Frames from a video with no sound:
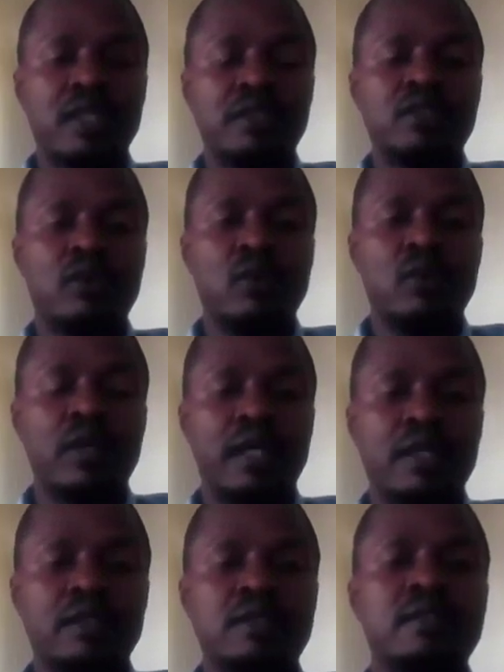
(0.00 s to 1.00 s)
us to look
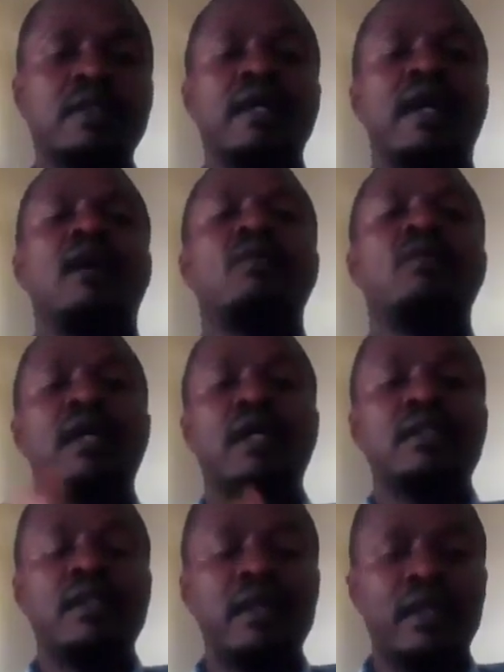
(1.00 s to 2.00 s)
at how
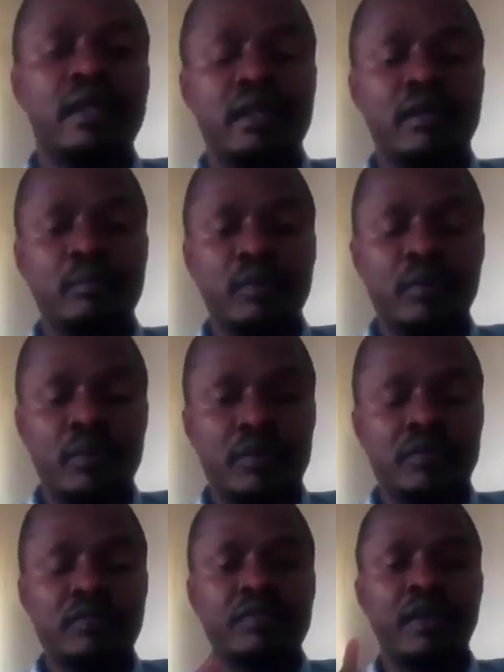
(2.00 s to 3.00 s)
can they
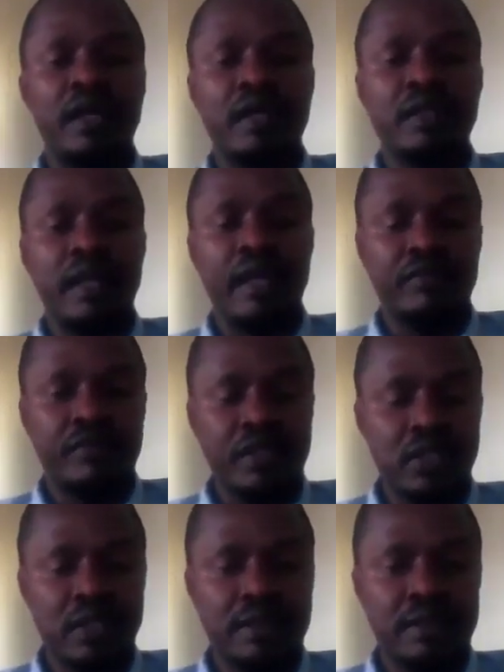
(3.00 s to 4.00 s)
improve the
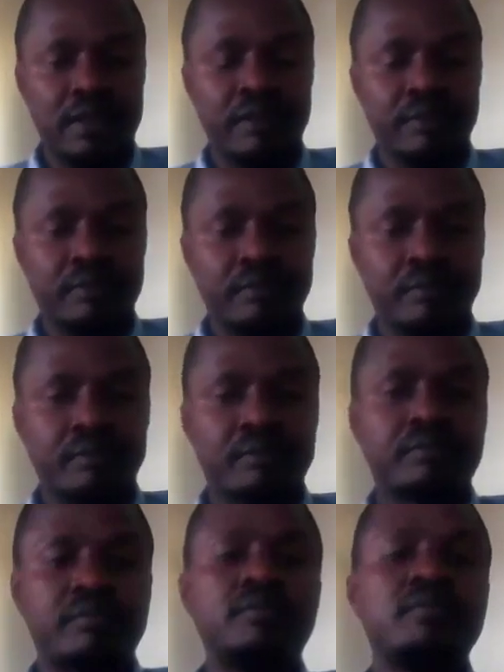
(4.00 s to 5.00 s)
efficiency.
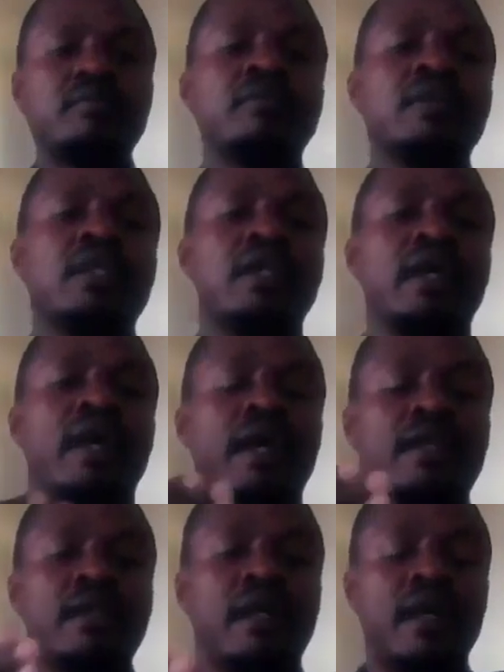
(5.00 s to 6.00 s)

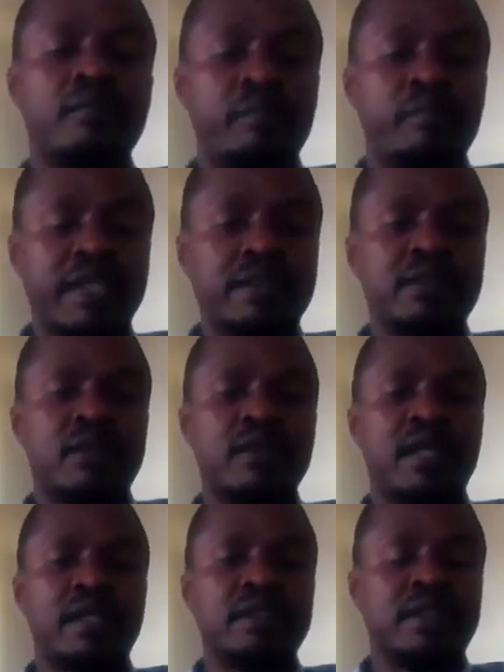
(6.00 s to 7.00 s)
And then based on
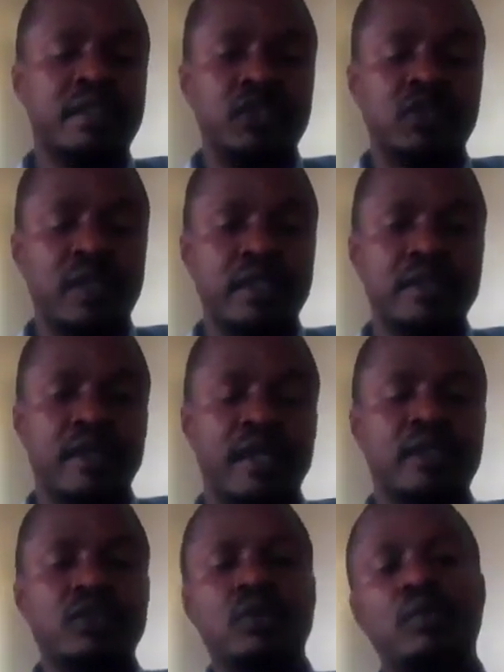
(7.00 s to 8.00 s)
that initial
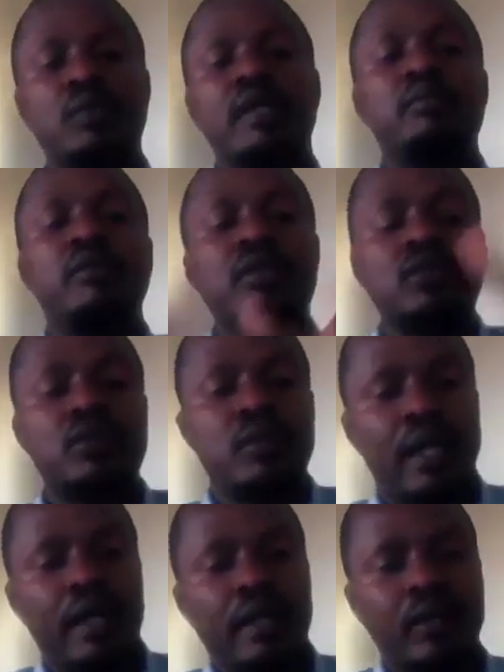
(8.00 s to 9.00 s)
interaction, we're able to
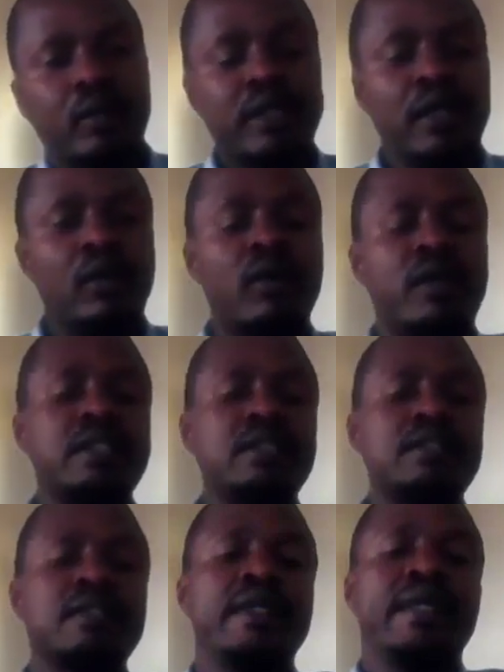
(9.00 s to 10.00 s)
carry out an
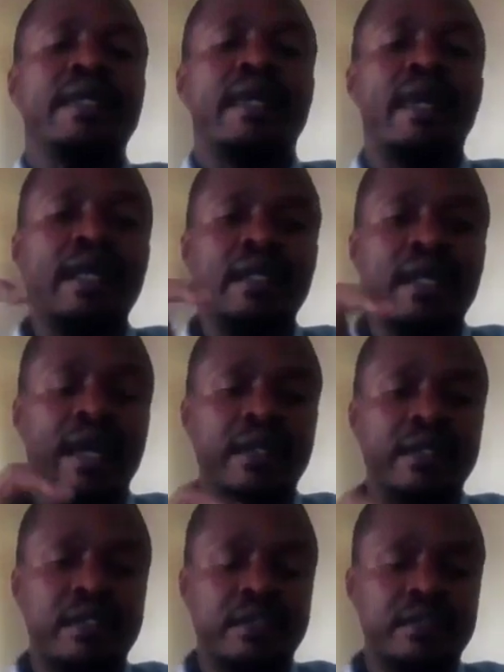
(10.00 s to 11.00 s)
audit and
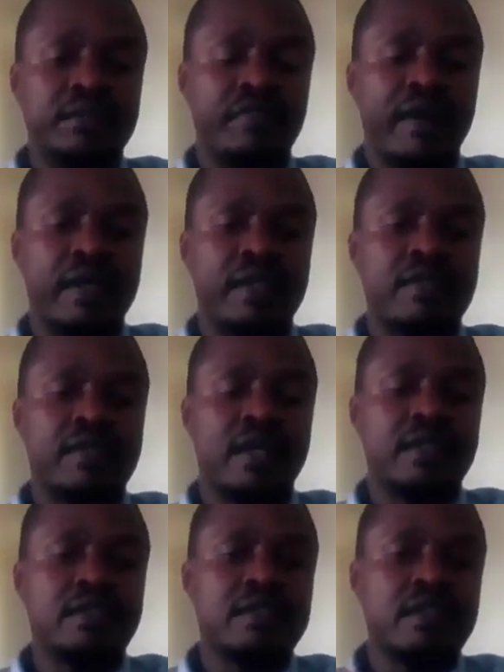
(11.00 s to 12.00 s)
identify
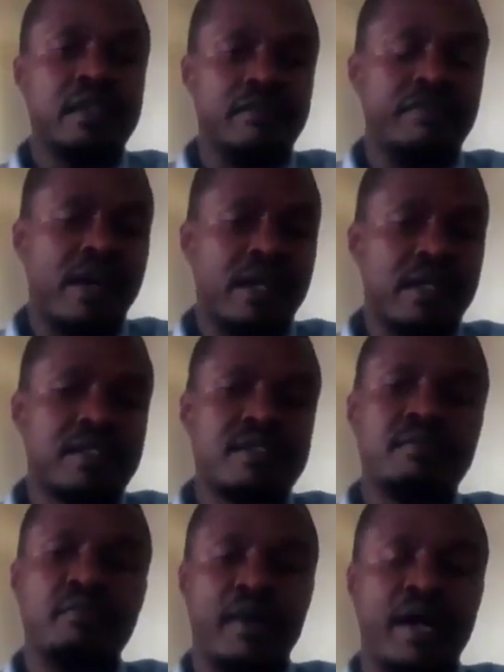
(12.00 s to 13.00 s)
that, in fact,
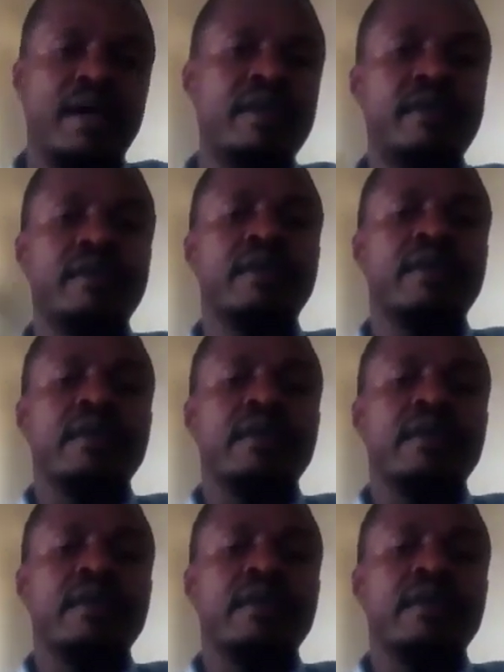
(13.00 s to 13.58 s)
by